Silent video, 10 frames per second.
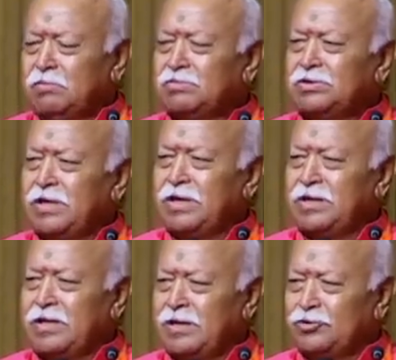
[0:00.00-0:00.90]
Some
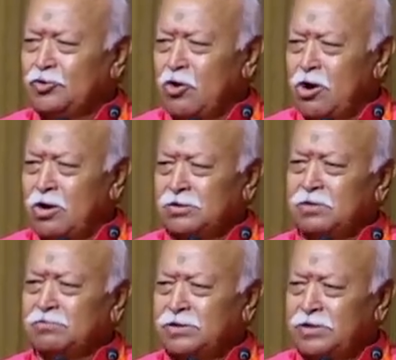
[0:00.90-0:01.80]
say there is
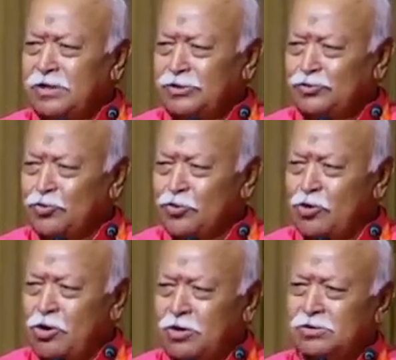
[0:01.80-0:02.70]
God, some say there is
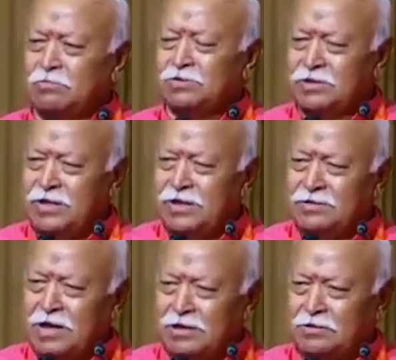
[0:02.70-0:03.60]
no God, some say
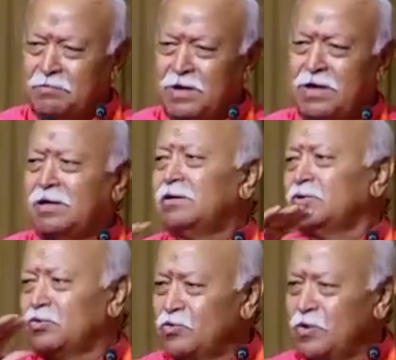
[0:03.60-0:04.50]
there is Atma,
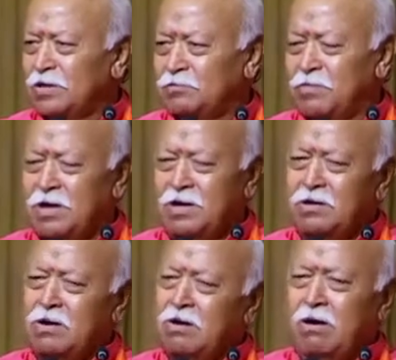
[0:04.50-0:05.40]
no
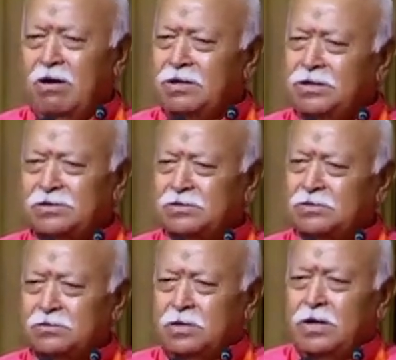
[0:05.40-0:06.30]
Atma. All
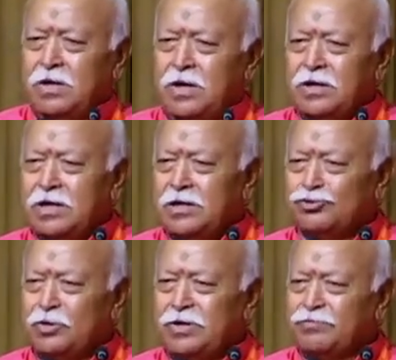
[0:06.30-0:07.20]
these
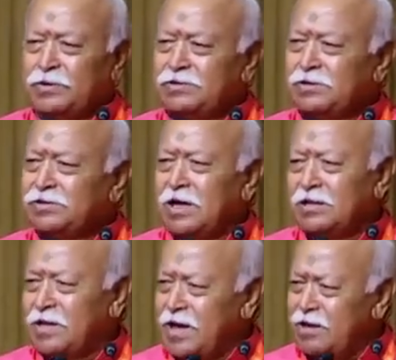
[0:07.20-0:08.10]
intellectual differences
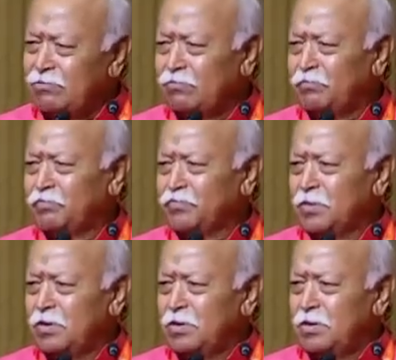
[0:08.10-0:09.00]
are there.
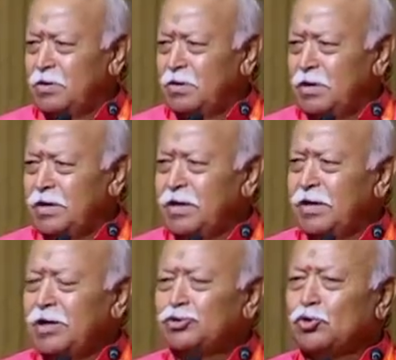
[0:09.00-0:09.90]

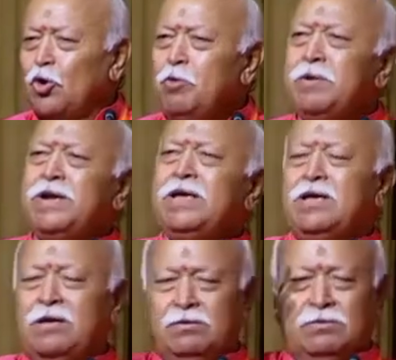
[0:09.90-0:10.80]
And there are so
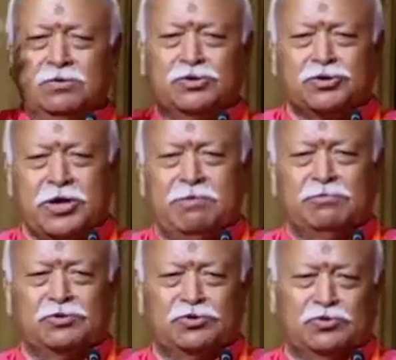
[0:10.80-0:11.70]
many
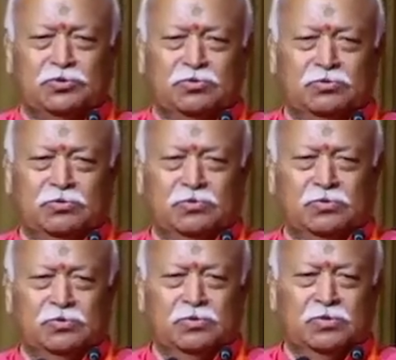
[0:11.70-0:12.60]
streams
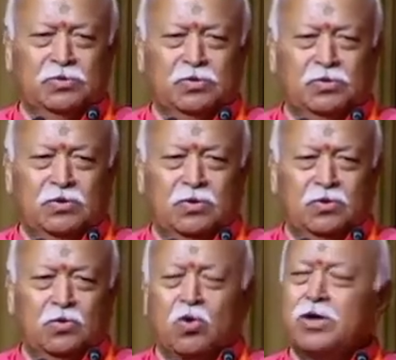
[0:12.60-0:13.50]

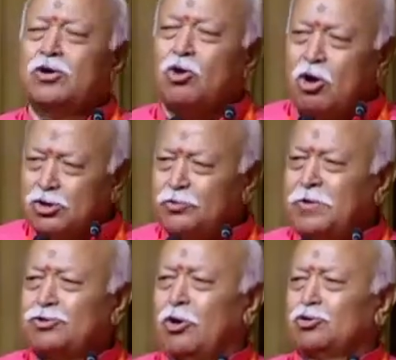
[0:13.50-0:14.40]
going
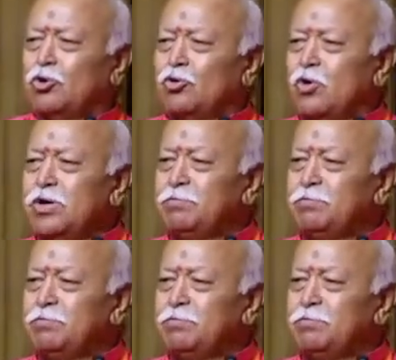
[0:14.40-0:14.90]
crossways also,